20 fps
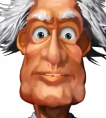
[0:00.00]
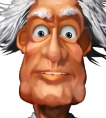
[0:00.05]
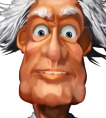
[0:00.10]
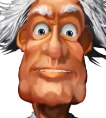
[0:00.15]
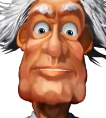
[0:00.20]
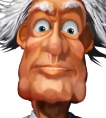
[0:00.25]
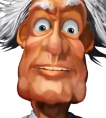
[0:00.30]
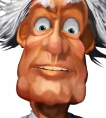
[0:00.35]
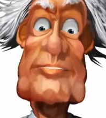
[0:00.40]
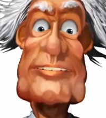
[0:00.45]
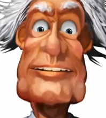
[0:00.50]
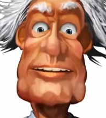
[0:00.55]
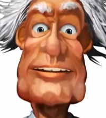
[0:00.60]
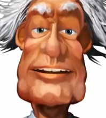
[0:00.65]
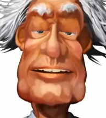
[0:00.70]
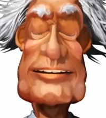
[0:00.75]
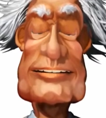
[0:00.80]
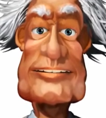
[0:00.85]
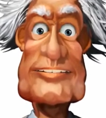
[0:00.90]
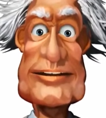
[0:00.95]
Security
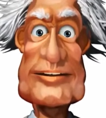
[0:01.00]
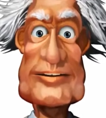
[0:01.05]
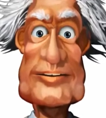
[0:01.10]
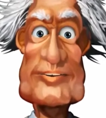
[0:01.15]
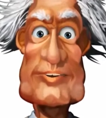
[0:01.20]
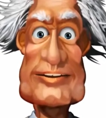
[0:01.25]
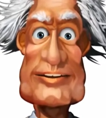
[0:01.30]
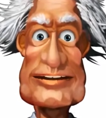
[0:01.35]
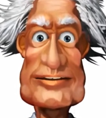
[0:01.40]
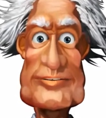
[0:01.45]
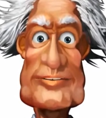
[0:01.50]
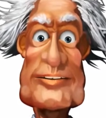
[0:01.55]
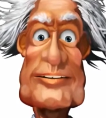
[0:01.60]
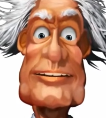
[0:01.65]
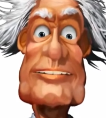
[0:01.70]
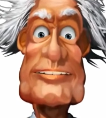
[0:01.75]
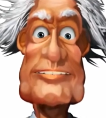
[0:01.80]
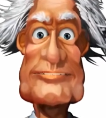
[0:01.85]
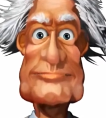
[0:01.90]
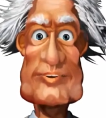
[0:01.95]
of information is a
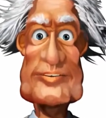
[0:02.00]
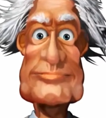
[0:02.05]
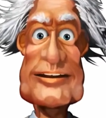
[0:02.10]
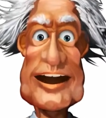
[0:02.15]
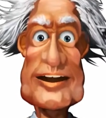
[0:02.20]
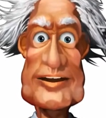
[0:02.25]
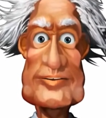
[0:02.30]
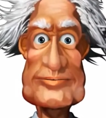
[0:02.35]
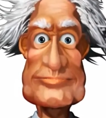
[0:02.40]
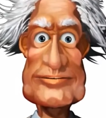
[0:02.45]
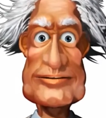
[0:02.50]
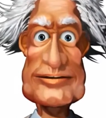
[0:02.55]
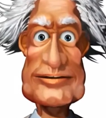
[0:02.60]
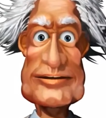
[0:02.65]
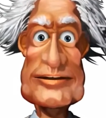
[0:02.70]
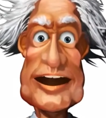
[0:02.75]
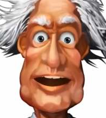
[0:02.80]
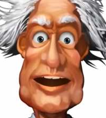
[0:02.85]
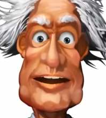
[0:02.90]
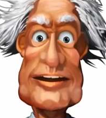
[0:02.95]
shared
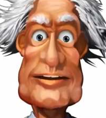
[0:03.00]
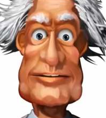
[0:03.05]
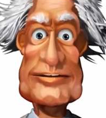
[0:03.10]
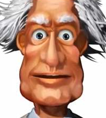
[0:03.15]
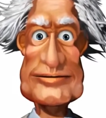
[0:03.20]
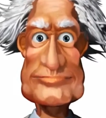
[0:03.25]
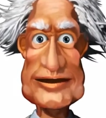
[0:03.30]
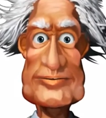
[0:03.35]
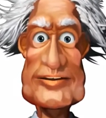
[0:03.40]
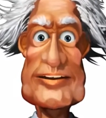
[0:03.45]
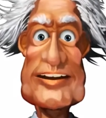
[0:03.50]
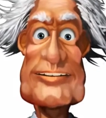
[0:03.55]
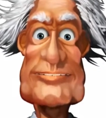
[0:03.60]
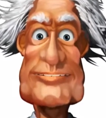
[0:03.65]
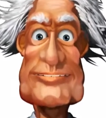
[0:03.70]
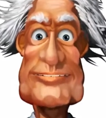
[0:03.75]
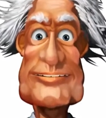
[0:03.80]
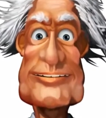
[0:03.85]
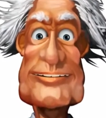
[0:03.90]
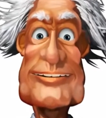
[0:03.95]
responsibility at all levels of
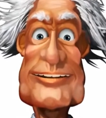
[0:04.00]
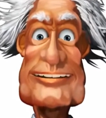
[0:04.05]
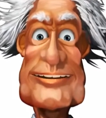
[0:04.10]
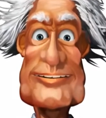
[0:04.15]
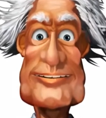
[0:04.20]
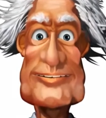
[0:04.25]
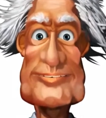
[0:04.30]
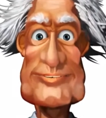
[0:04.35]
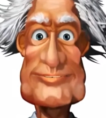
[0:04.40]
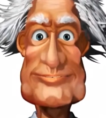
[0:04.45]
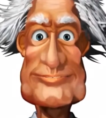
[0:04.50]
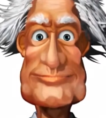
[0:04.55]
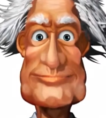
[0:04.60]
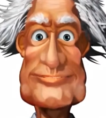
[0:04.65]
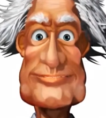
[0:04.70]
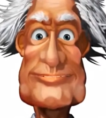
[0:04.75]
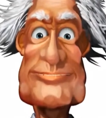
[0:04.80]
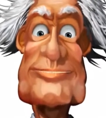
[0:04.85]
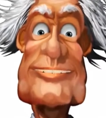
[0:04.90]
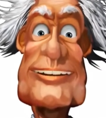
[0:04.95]
an organization
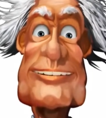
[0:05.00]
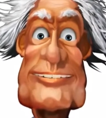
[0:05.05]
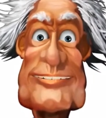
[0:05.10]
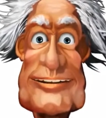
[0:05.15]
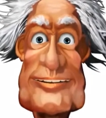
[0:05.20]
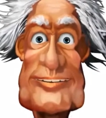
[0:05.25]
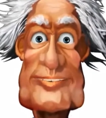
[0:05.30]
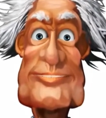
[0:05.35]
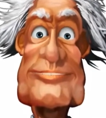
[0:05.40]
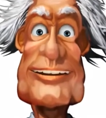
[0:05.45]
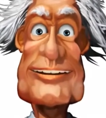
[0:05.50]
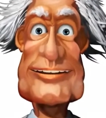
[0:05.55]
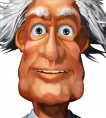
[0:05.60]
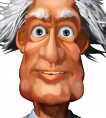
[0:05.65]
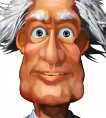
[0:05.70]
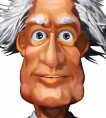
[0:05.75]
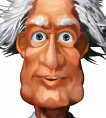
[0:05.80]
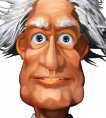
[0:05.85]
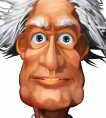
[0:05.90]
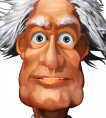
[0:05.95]
and
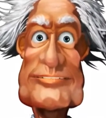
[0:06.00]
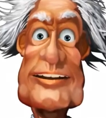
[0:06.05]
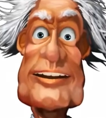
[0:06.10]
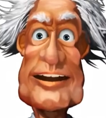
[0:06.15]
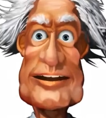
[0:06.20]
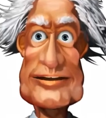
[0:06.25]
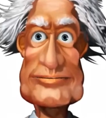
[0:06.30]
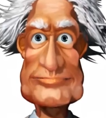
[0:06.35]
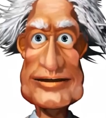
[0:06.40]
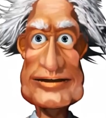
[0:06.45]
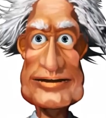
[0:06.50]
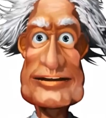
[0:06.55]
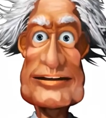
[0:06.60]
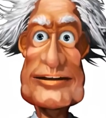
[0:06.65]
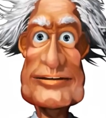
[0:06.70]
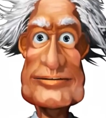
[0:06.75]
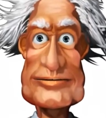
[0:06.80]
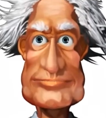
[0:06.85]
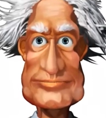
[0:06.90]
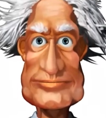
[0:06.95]
extends to all its
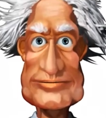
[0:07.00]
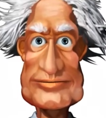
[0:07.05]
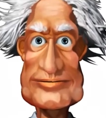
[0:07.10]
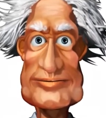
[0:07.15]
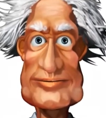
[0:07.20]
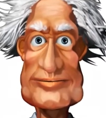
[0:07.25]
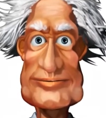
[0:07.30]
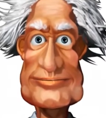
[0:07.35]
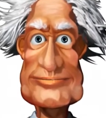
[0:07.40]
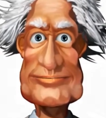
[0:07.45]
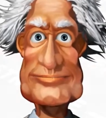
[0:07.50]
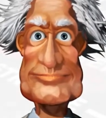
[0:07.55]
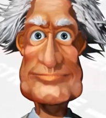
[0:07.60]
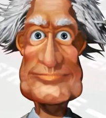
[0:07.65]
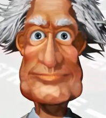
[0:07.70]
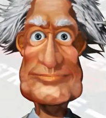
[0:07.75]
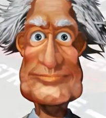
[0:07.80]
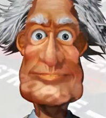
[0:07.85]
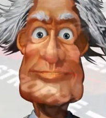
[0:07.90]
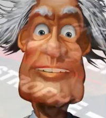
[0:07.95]
stakeholders.
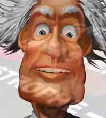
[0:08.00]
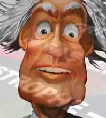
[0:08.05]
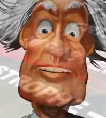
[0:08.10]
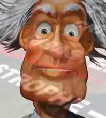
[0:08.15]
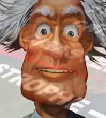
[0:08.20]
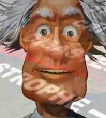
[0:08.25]
The